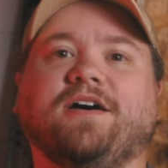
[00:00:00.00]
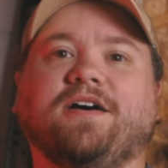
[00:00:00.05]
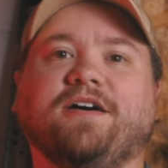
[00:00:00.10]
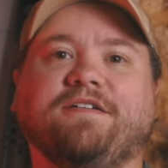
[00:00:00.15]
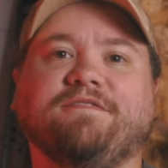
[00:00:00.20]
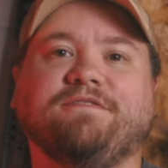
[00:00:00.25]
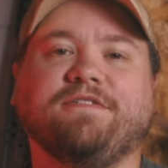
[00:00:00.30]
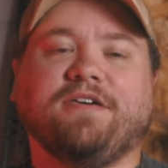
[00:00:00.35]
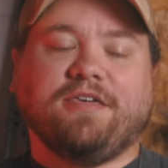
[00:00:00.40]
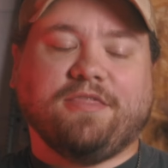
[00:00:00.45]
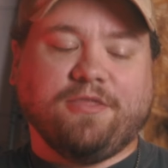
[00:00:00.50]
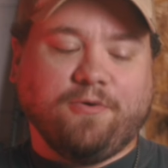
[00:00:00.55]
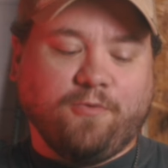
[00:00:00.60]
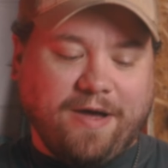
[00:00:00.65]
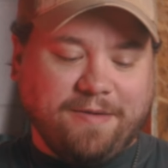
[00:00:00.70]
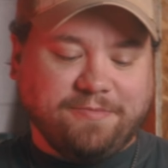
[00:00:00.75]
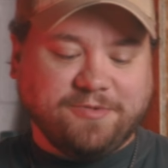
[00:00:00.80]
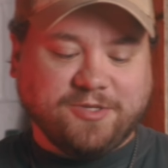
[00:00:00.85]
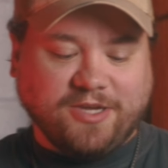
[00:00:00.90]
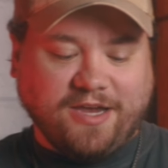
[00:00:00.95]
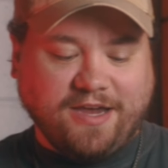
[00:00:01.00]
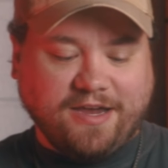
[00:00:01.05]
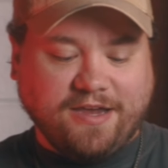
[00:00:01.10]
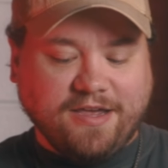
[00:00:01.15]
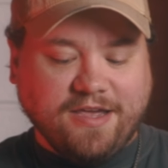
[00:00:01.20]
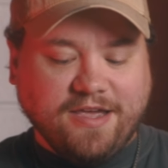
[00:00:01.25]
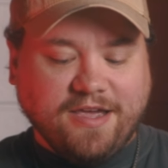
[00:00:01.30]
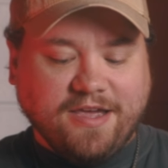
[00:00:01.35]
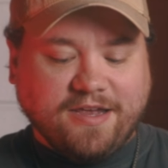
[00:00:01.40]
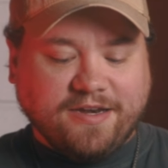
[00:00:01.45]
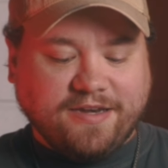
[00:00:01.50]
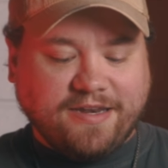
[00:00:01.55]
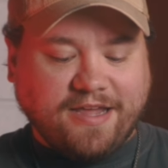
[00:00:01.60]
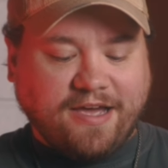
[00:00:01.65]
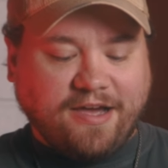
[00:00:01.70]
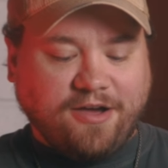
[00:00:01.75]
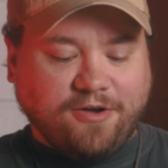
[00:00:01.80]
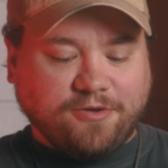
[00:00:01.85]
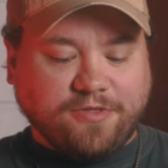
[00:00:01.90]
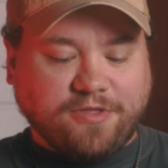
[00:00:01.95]
of the website.
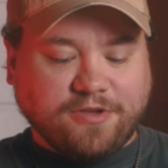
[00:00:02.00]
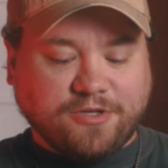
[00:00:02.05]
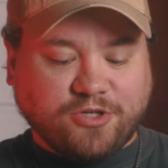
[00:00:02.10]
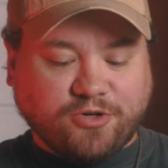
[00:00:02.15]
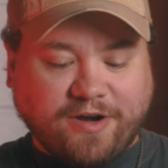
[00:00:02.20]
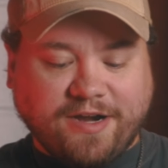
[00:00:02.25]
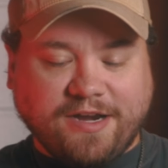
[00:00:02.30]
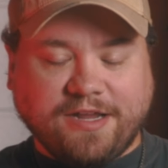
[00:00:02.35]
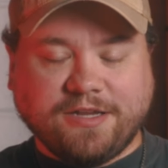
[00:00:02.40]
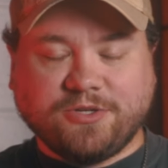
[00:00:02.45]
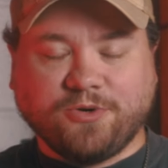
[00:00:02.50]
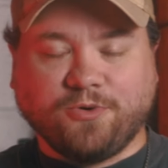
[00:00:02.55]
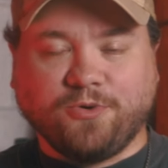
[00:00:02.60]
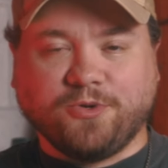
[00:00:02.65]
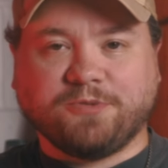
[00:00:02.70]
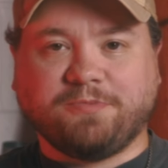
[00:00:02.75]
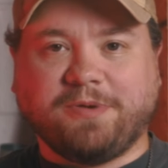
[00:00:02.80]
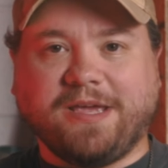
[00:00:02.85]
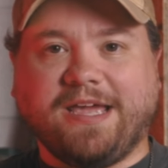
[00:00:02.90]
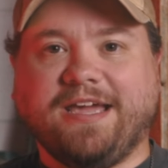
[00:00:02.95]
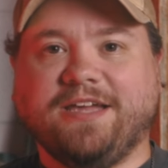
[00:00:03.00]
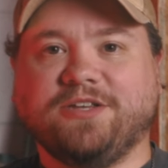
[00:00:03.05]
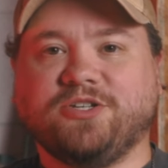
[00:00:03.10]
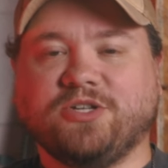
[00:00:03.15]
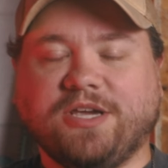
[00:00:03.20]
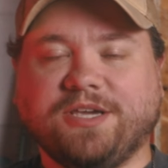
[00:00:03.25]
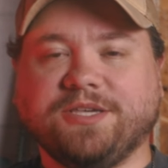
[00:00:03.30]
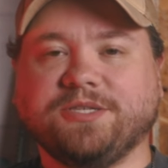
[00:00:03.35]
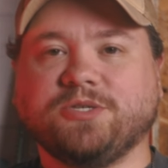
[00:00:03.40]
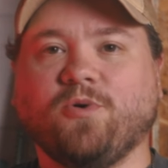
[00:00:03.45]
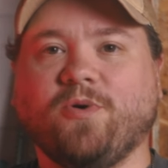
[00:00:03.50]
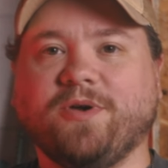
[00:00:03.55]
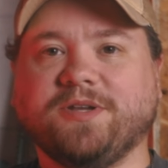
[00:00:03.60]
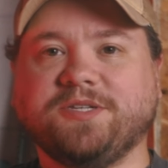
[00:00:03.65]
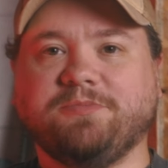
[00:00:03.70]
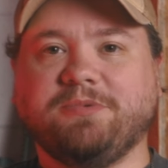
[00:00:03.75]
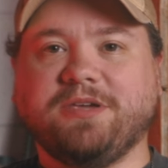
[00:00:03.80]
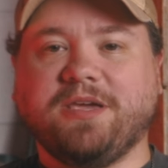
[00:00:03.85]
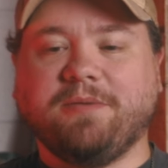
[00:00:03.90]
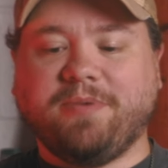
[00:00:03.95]
Now, the training tools page is going
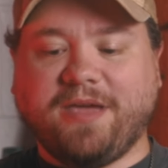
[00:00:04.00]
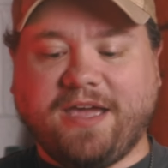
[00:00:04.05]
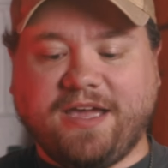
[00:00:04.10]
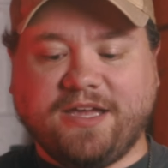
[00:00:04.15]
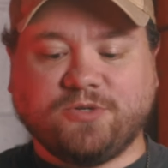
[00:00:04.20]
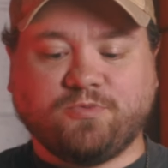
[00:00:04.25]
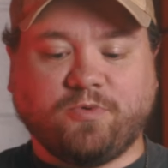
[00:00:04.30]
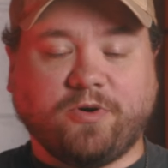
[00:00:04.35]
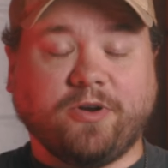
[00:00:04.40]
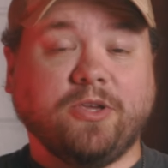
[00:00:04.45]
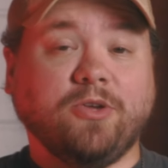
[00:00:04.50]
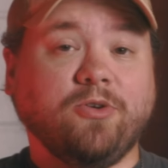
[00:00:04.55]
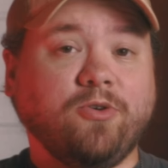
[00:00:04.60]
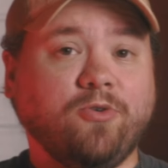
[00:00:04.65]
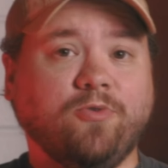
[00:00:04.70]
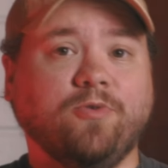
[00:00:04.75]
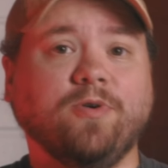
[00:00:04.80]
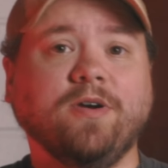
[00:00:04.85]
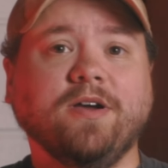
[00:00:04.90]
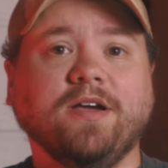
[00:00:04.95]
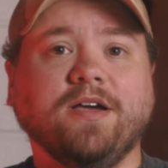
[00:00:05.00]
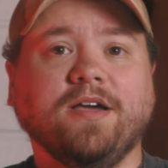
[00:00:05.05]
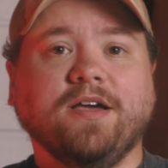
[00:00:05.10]
to be a page where you,